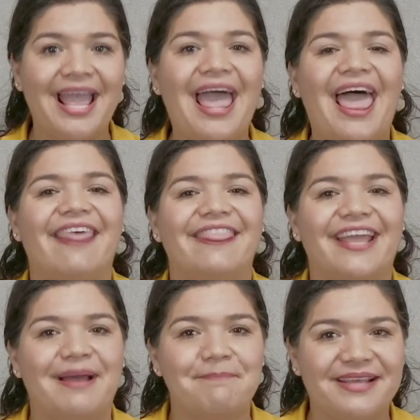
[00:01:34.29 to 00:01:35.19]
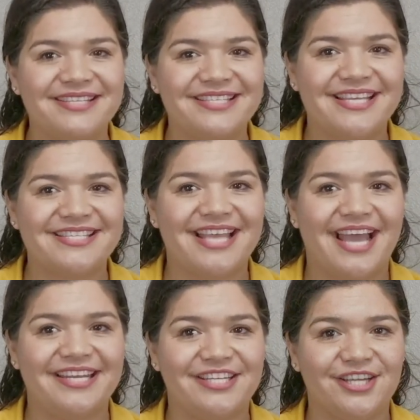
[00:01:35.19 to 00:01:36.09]
and the capacitance and
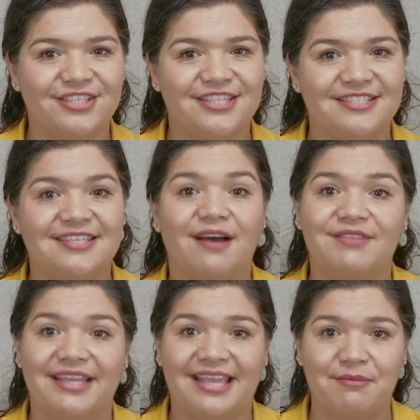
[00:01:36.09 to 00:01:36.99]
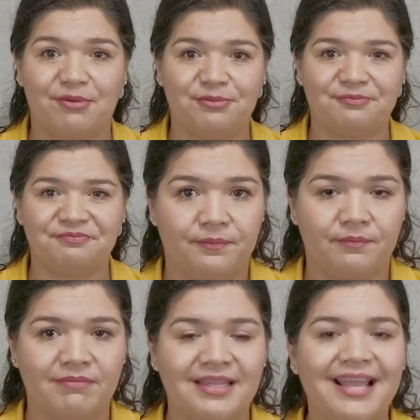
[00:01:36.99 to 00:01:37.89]
inductance of the cable.
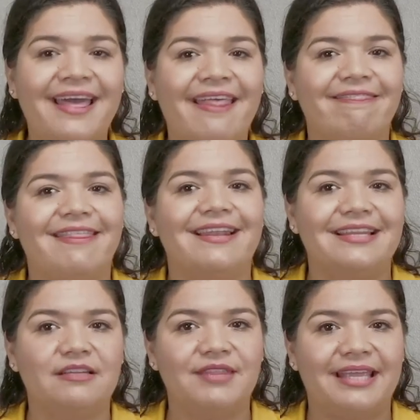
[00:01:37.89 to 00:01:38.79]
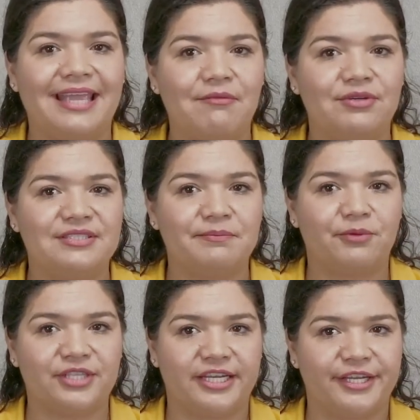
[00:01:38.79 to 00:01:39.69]
The length of the cable is
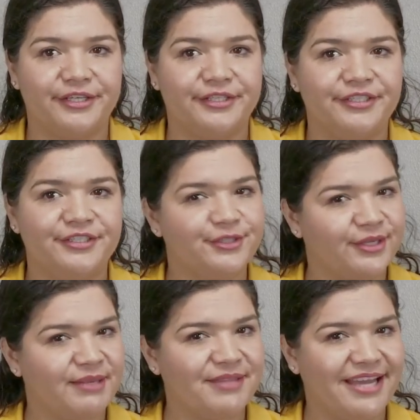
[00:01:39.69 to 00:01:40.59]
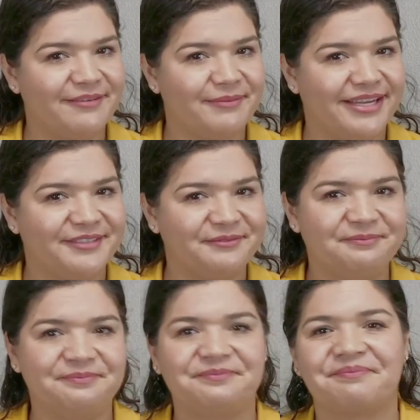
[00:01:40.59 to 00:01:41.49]
important here, so keep that in mind.
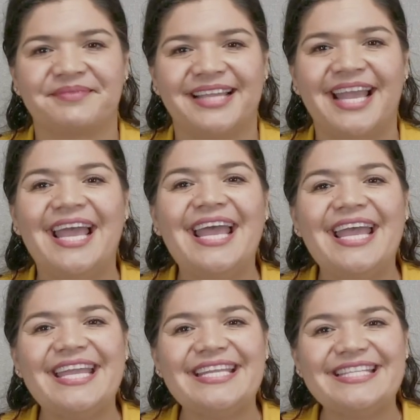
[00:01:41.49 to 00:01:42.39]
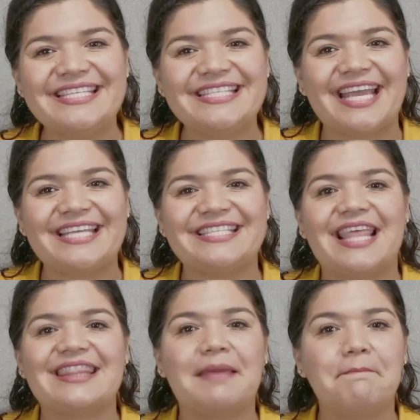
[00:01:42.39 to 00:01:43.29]
In this case,
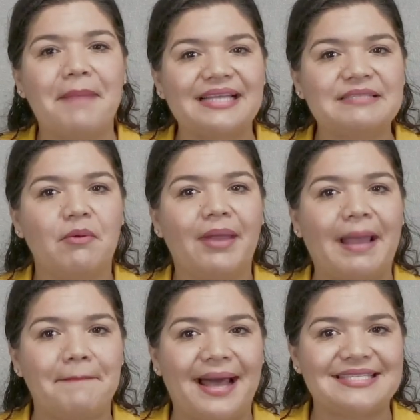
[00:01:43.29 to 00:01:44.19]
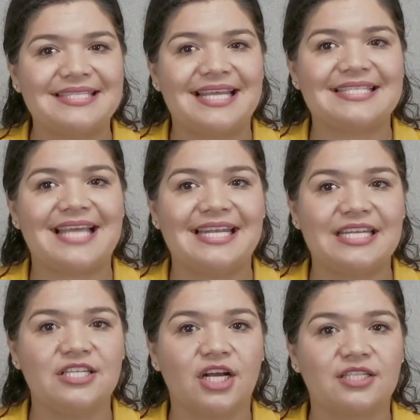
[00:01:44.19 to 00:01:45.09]
the maximum capacitance and
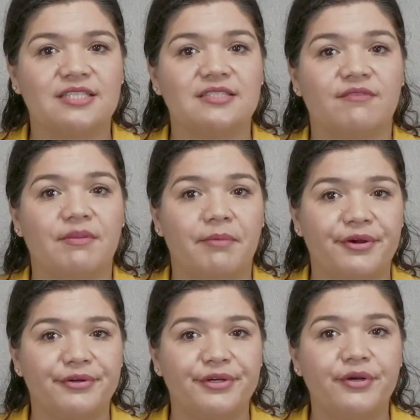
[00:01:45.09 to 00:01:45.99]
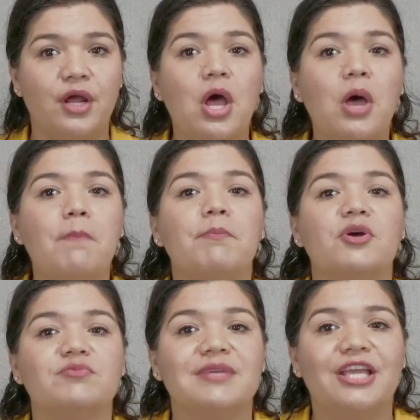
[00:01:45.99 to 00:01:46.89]
inductance of the barrier
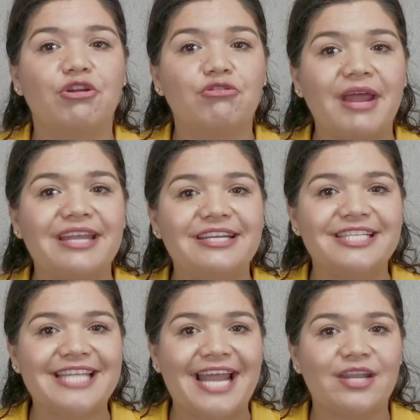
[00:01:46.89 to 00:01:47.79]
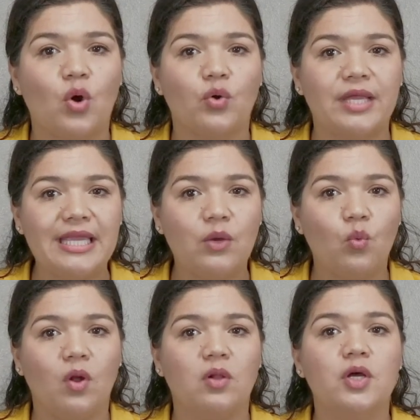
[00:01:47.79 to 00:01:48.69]
must be greater than or
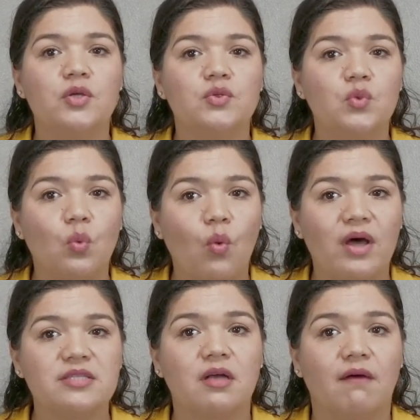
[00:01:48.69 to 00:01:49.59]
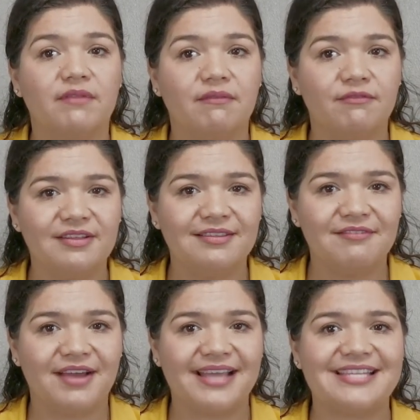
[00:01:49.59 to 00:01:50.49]
equal to ones of the field
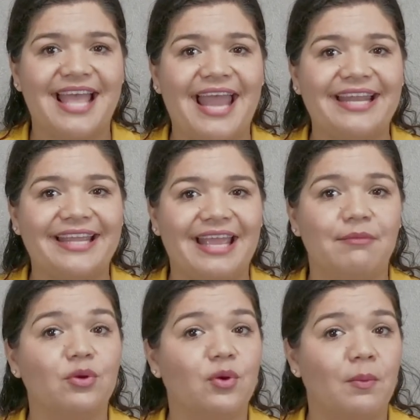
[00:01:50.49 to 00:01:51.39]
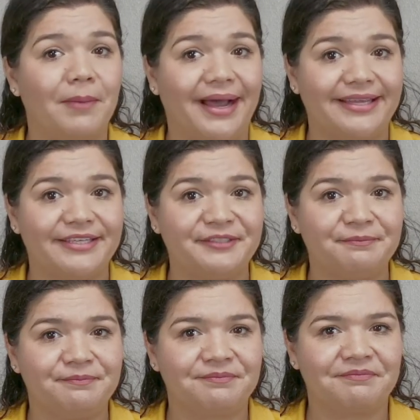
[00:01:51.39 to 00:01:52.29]
device and cable combined.
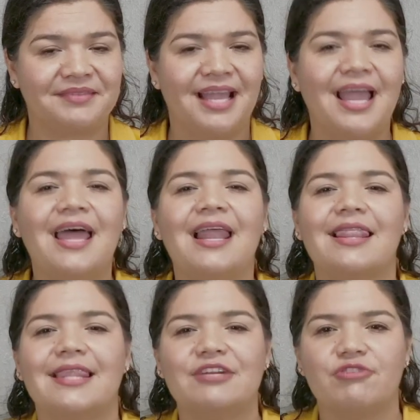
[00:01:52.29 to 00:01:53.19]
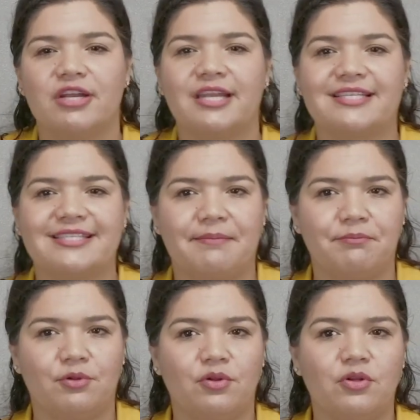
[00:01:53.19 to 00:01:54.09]
Let's run an
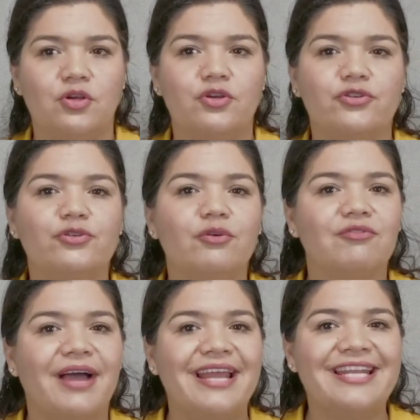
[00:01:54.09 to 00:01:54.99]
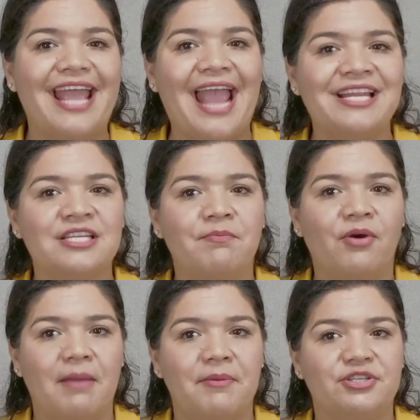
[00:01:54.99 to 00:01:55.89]
example you'll find the entity
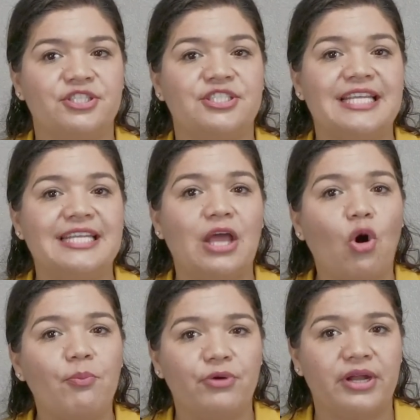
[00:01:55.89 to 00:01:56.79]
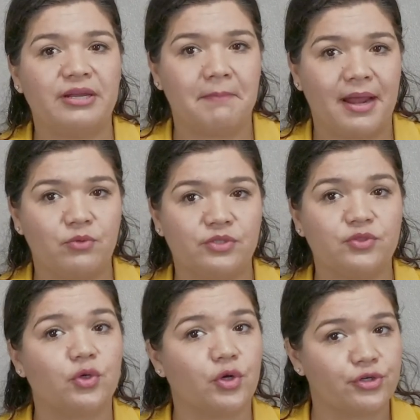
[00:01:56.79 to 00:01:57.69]
parameters in the operating manuals or
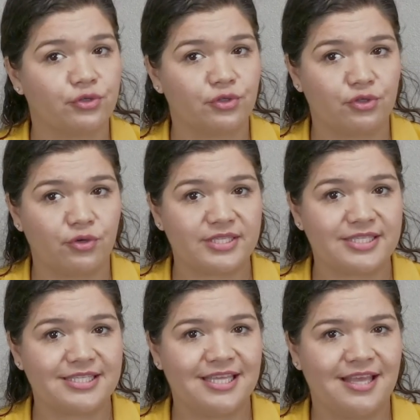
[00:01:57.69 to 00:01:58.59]
control drawings.